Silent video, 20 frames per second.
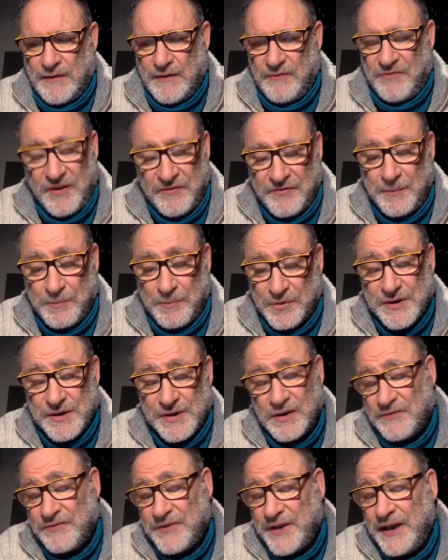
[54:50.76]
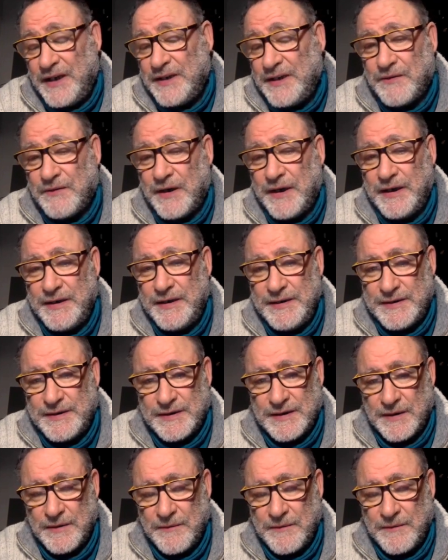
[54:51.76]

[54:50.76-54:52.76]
50% of the Israelis